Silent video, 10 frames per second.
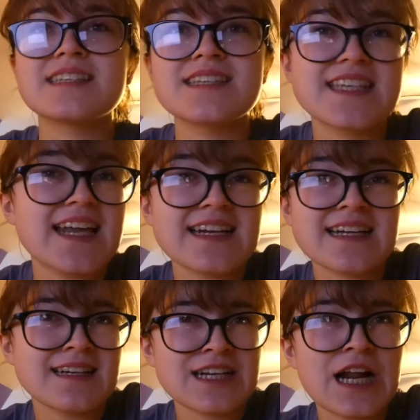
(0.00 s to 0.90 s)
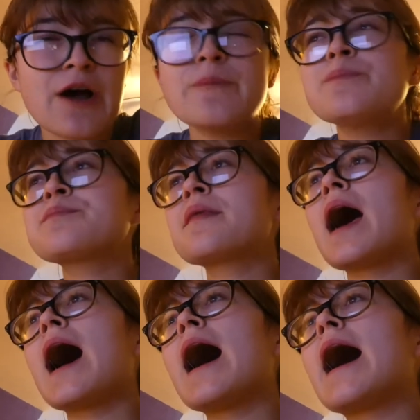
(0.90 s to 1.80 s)
setting, you know?
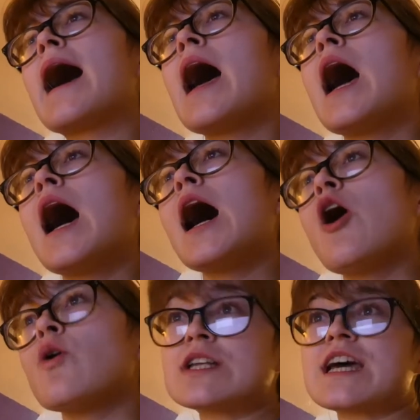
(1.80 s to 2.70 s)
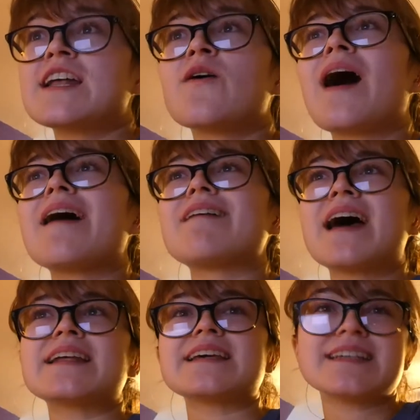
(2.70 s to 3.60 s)
Which I don't have
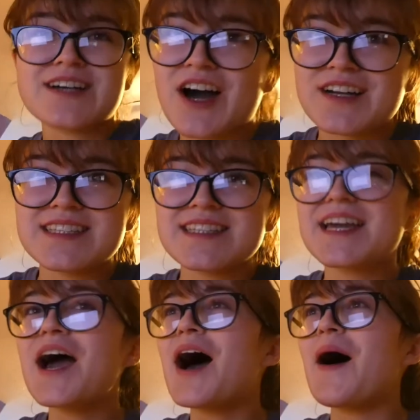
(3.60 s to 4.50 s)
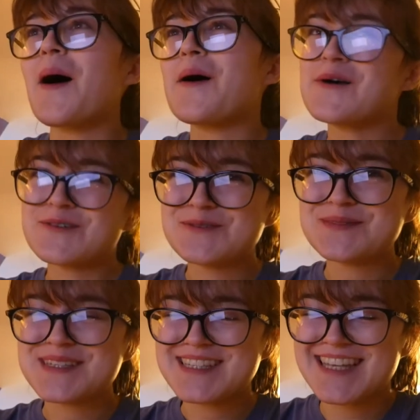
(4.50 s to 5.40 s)
any, honestly.
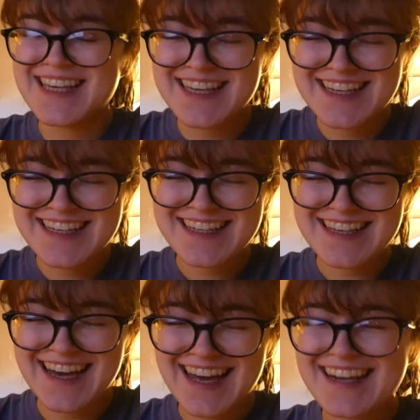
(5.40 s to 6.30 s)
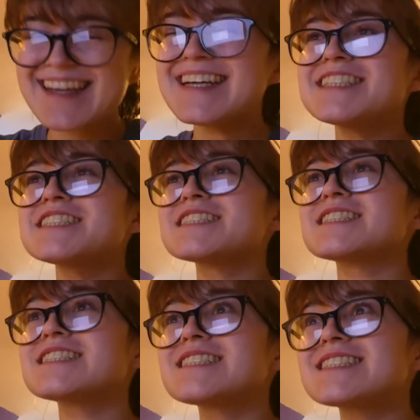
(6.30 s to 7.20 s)
Oopsies. God.
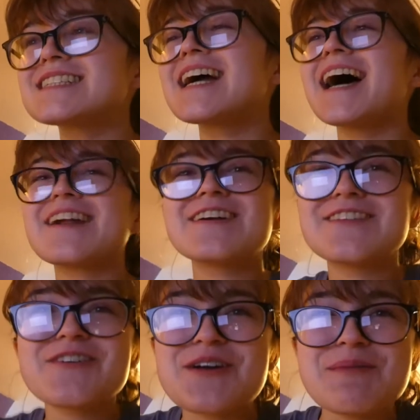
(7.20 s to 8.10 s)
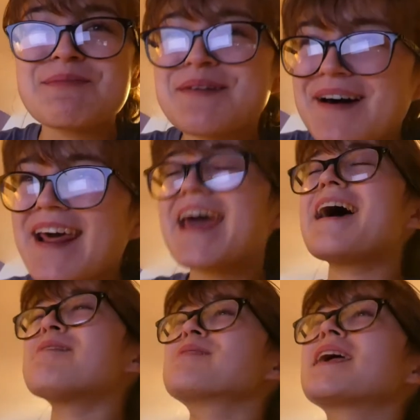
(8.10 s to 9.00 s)
I don't even know where to put it,
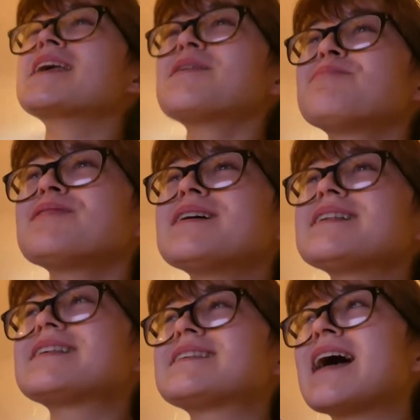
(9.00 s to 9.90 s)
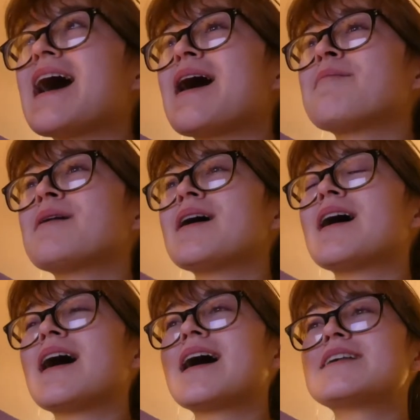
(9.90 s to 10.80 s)
but I need to put some
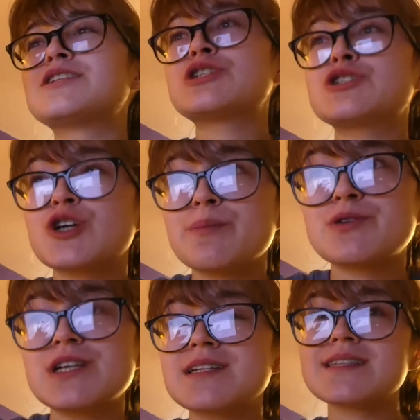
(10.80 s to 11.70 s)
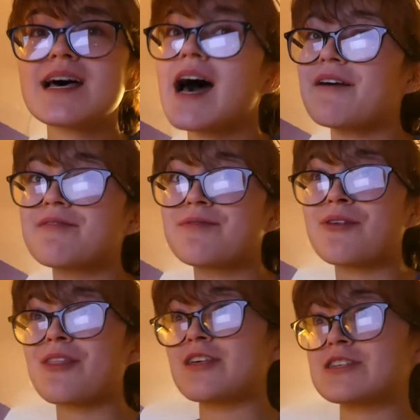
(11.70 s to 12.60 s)
descriptions of
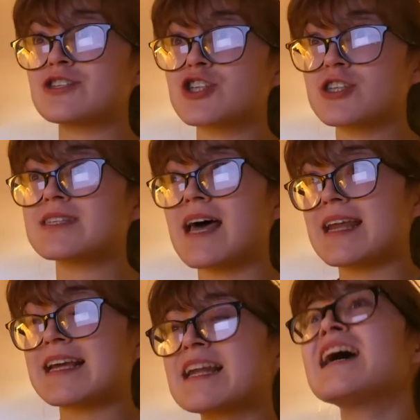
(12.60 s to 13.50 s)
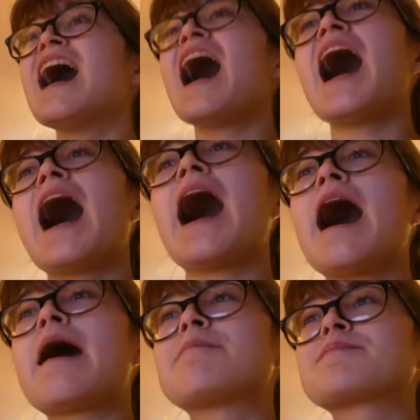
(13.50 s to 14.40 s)
this setting,
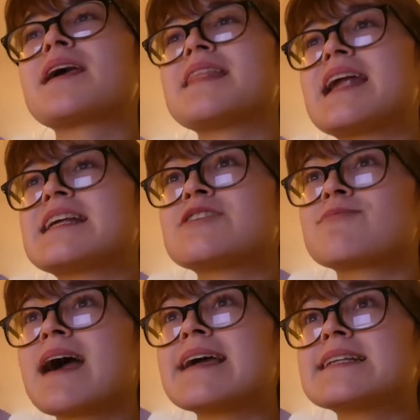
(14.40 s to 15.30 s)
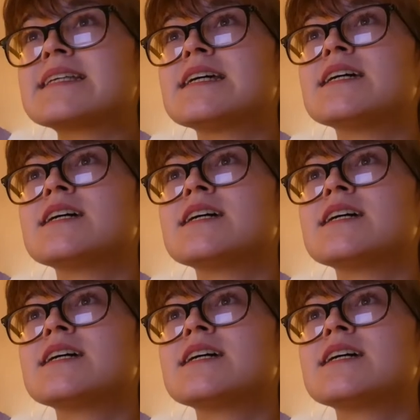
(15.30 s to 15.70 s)
and then I need to write